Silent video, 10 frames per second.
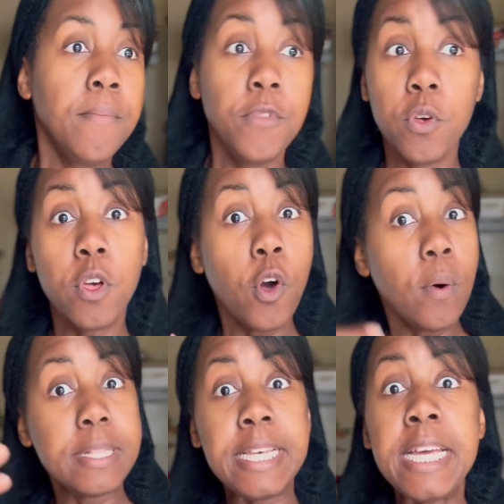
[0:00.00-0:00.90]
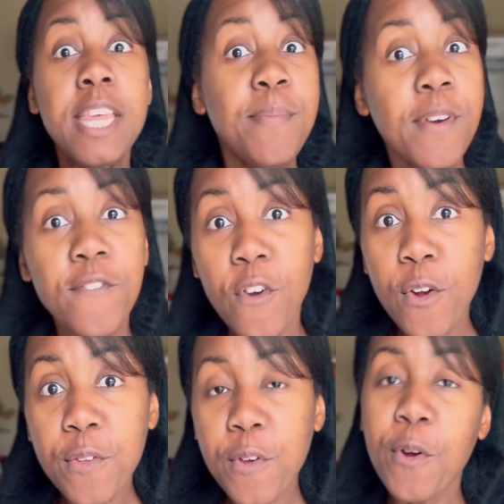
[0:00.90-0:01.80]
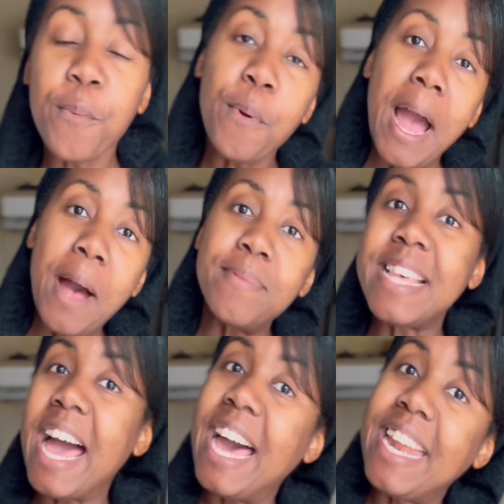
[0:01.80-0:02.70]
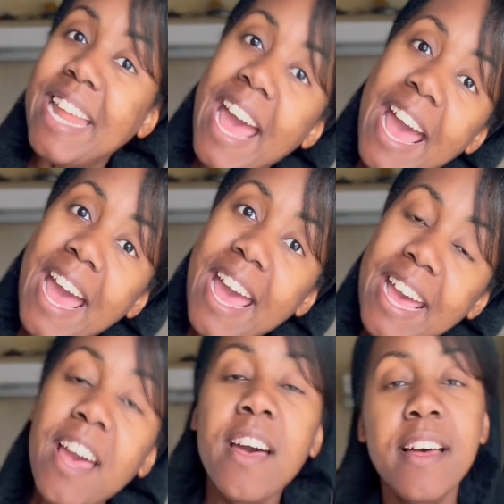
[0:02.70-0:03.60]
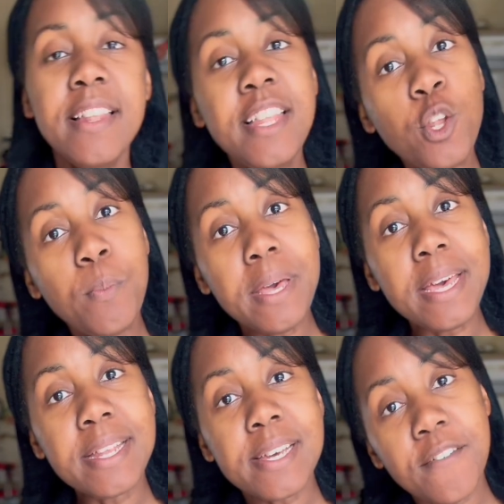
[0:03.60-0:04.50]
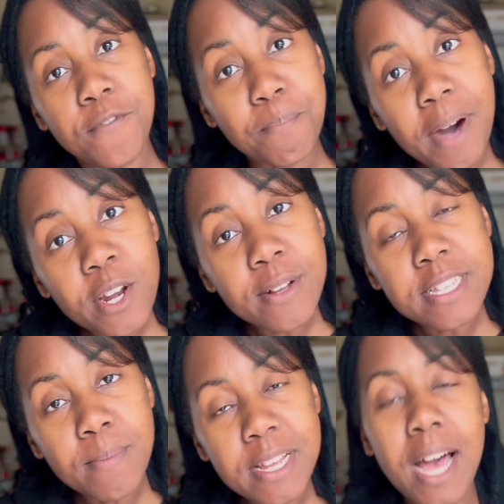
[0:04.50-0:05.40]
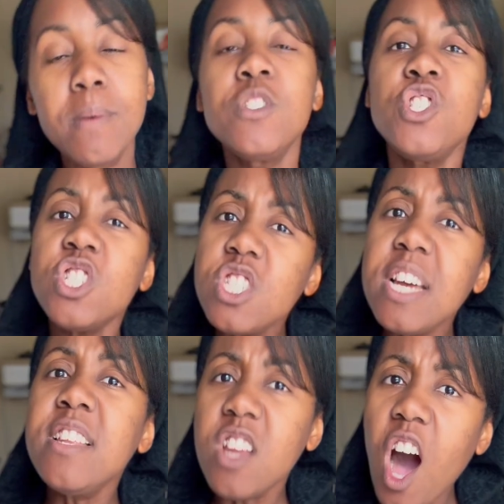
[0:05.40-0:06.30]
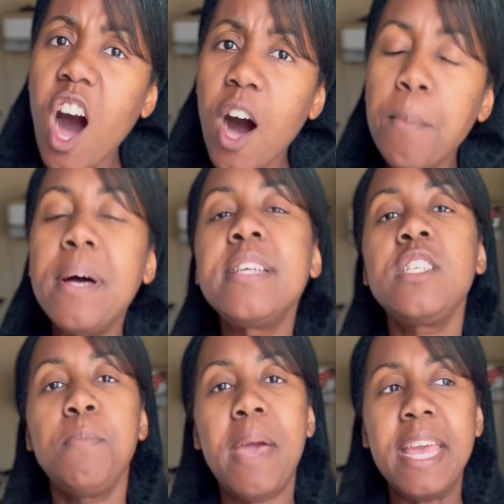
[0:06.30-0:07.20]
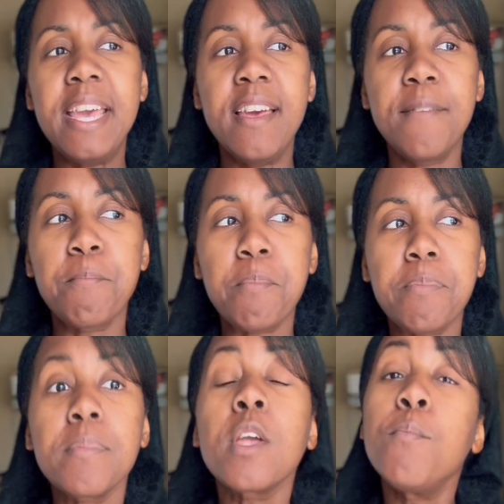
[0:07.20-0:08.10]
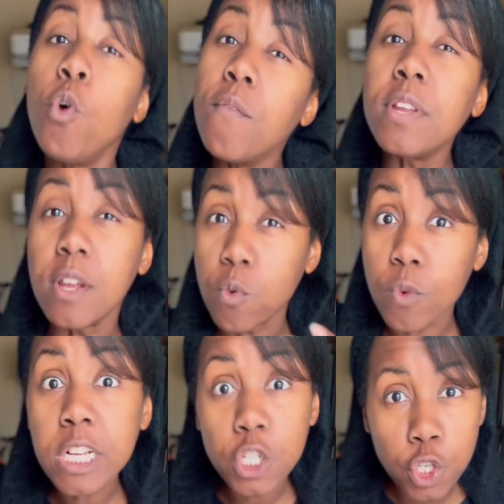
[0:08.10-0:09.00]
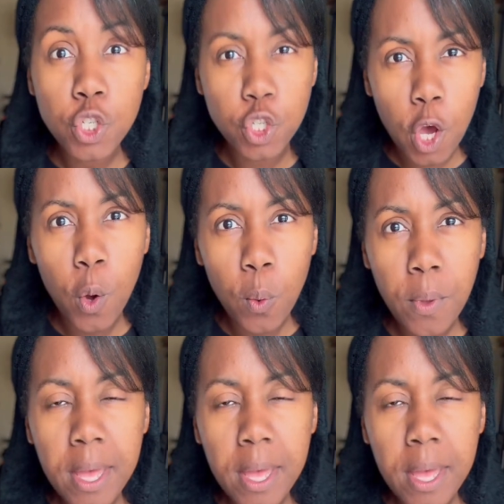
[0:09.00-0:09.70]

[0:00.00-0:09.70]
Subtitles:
You can go a teeny bit further, perhaps add an egg, a little bit of butter, sometimes just a knob to make it more of an enriched dough.